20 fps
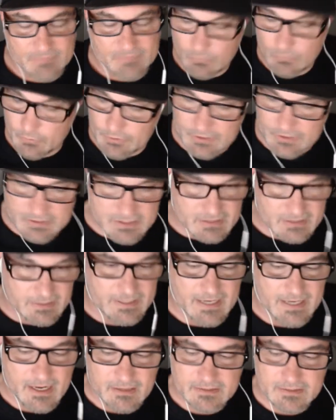Where you could just
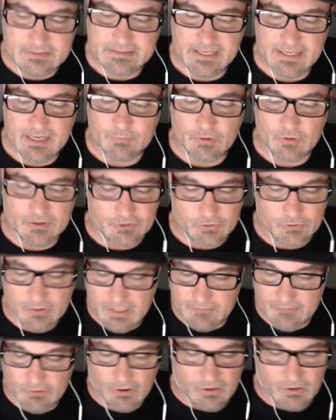lay it out on the table and you could
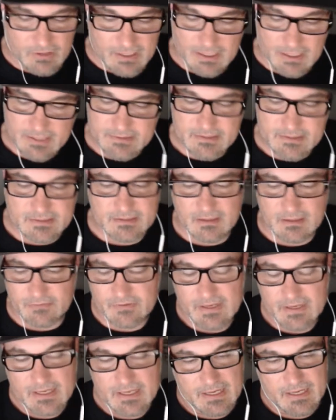have all kinds of
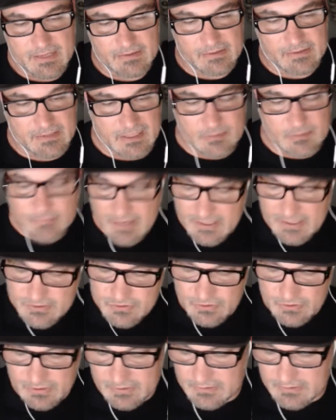stuff, and the game
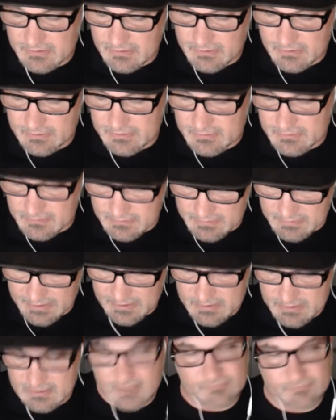master could
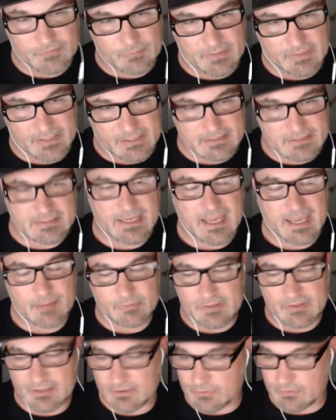take stuff from like his
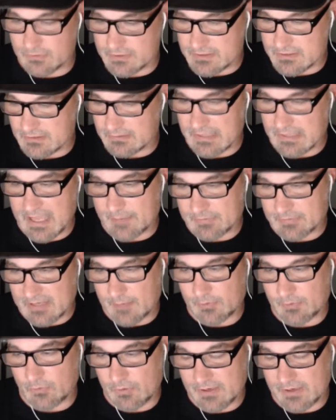tablet or his
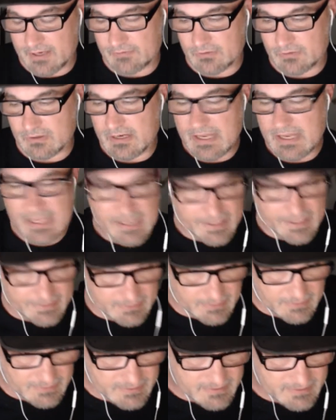laptop or whatever
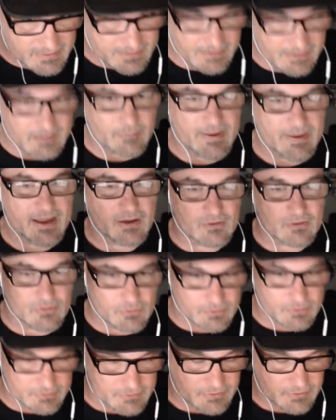and just send them out
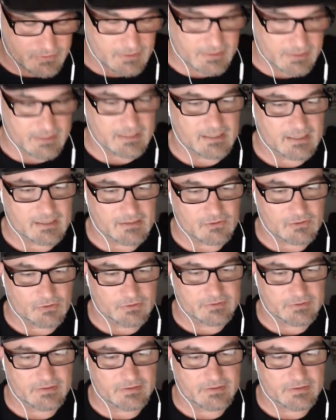onto the onto.